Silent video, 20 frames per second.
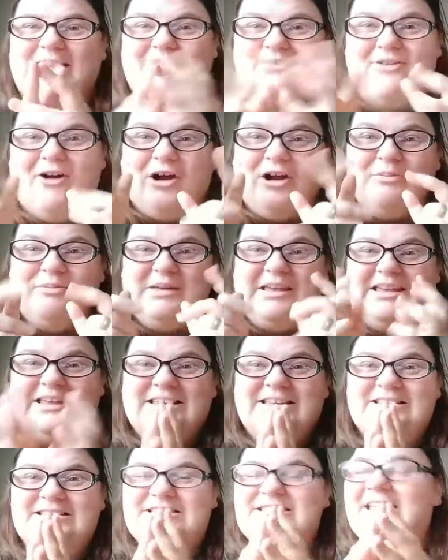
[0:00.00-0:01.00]
long
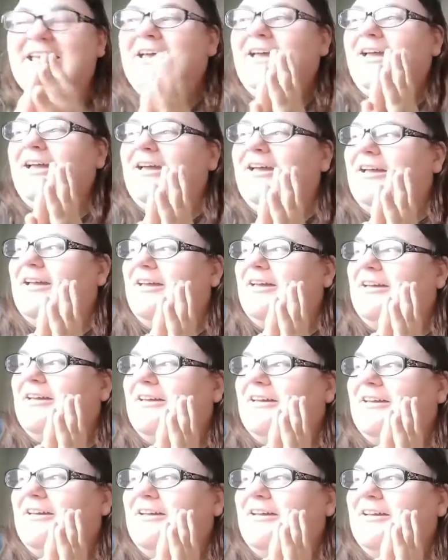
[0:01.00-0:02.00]
beans.
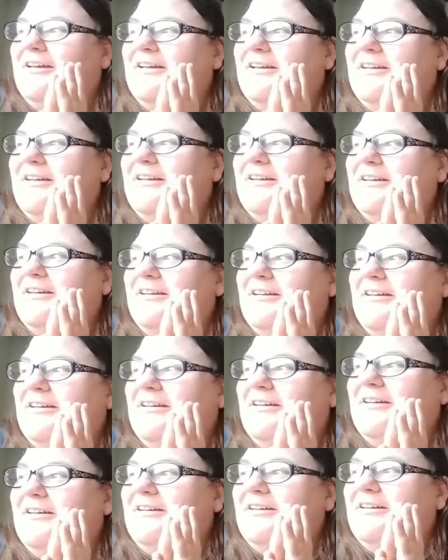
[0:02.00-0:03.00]
And
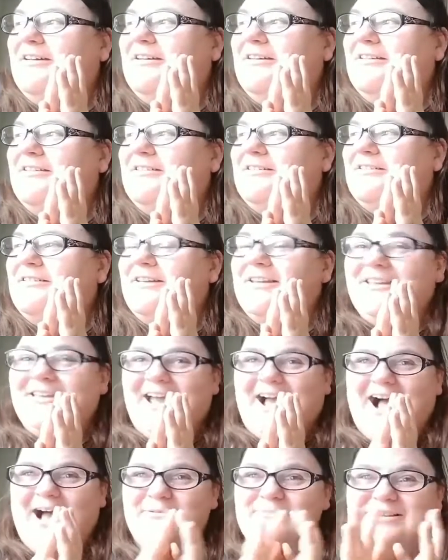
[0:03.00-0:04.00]

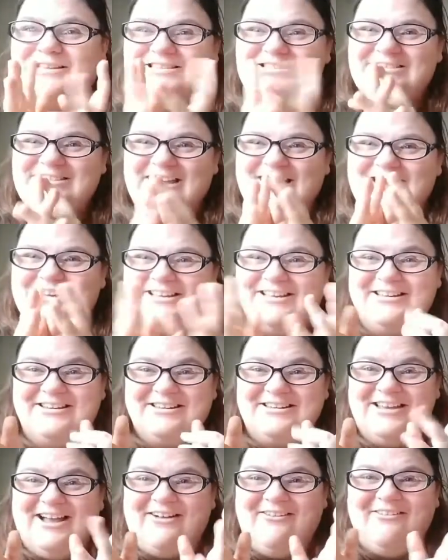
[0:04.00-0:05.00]
yeah, I'm excited. Can you
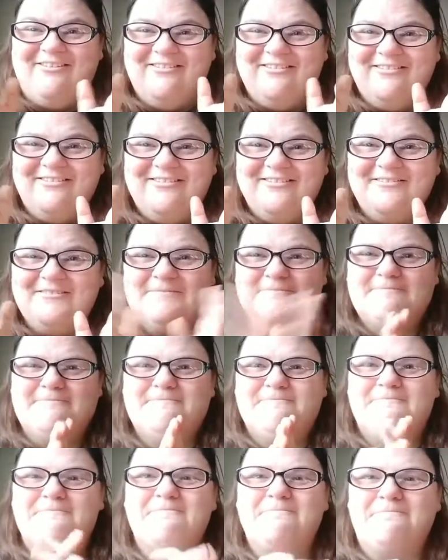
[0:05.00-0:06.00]
tell?
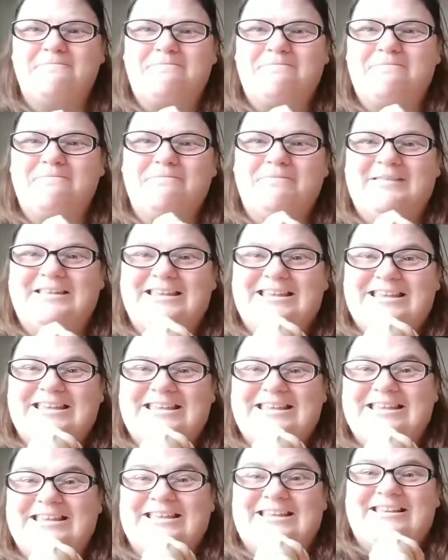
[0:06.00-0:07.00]

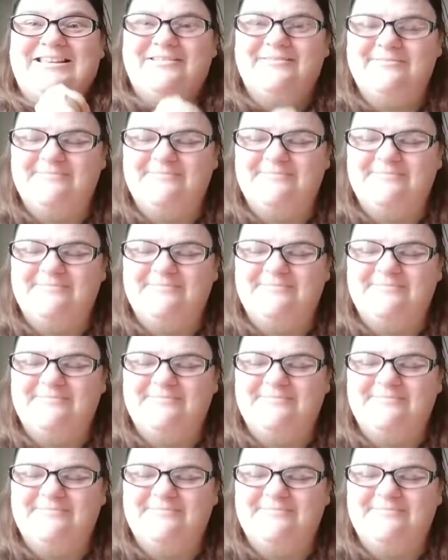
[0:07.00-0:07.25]
Yee.